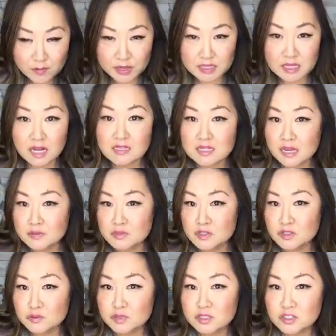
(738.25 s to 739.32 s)
A lot of times they're
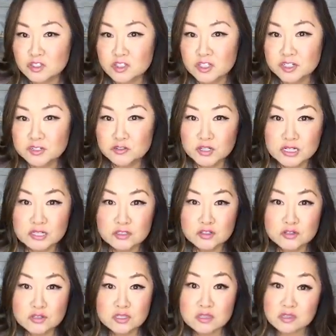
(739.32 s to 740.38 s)
really sheer and translucent.